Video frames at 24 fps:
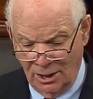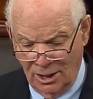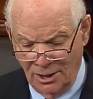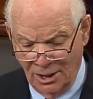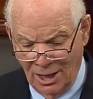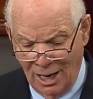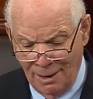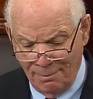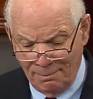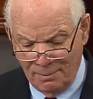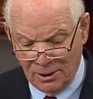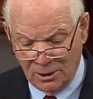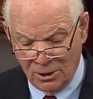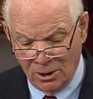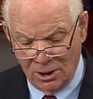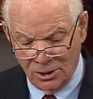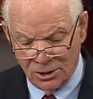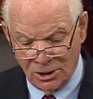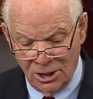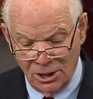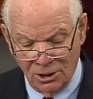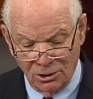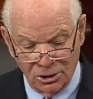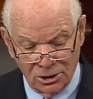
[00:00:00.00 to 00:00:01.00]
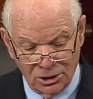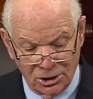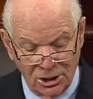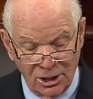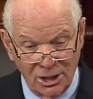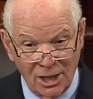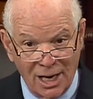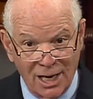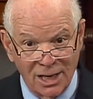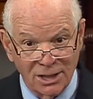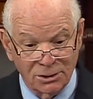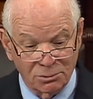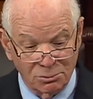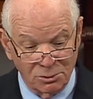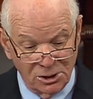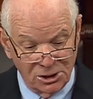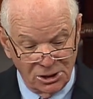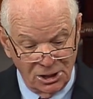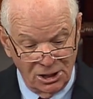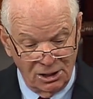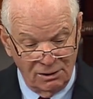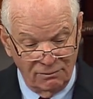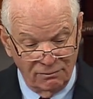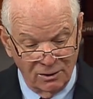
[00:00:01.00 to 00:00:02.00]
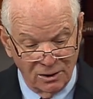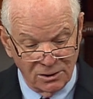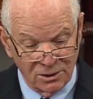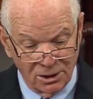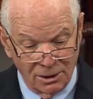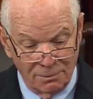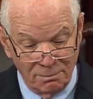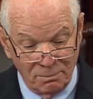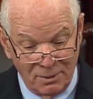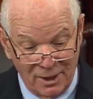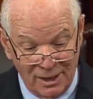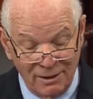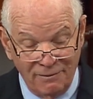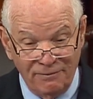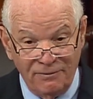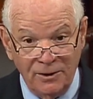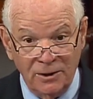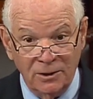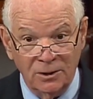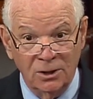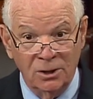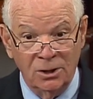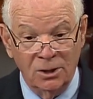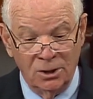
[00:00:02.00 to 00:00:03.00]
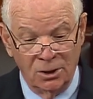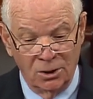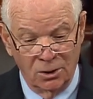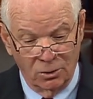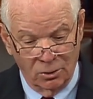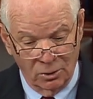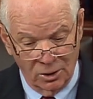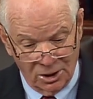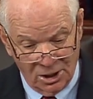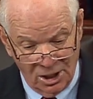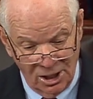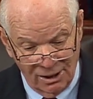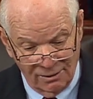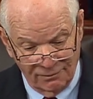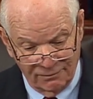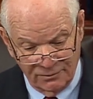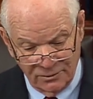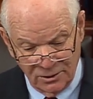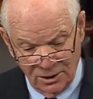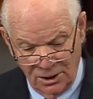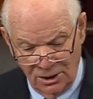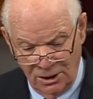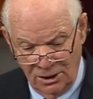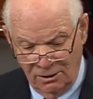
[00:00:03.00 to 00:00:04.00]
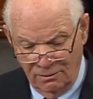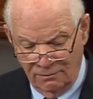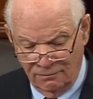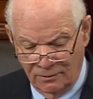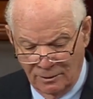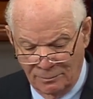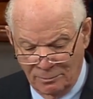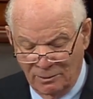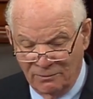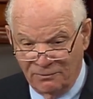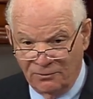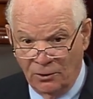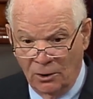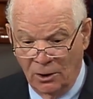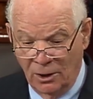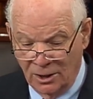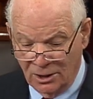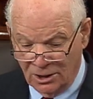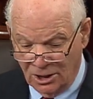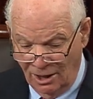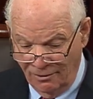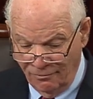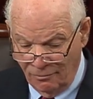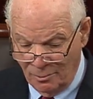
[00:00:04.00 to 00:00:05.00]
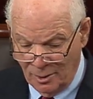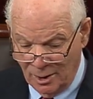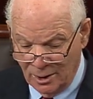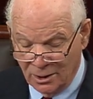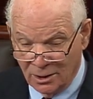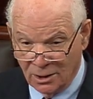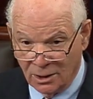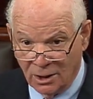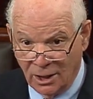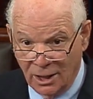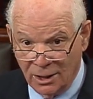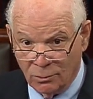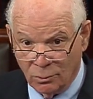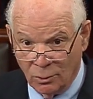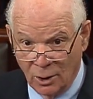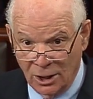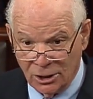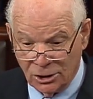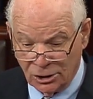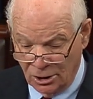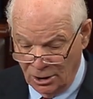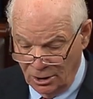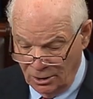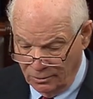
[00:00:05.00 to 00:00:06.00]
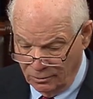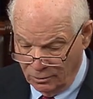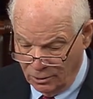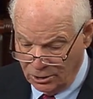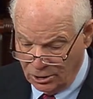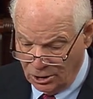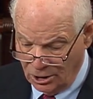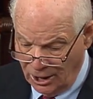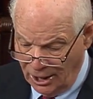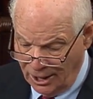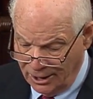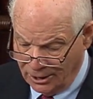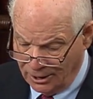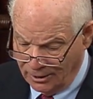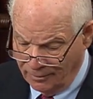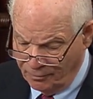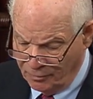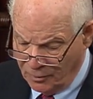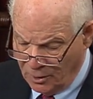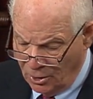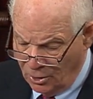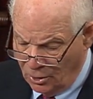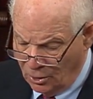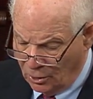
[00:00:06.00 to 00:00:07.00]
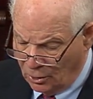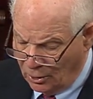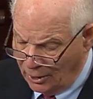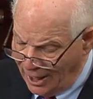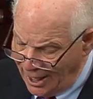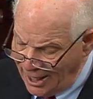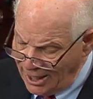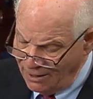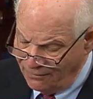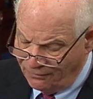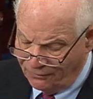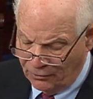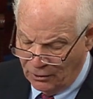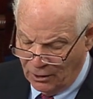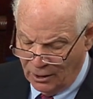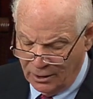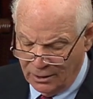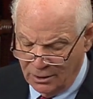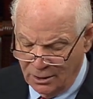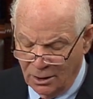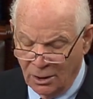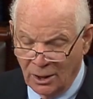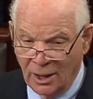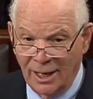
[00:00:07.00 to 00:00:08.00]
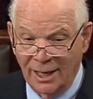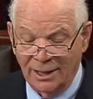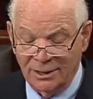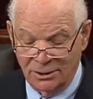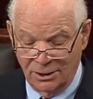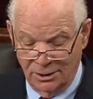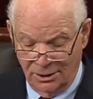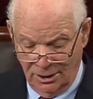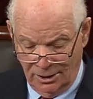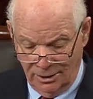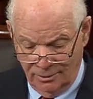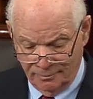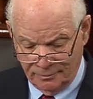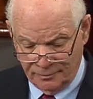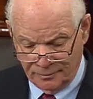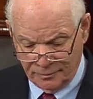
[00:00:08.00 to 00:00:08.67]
and not because he or she has received some benefit or gift from a foreign government like Russia or China or any foreign entity.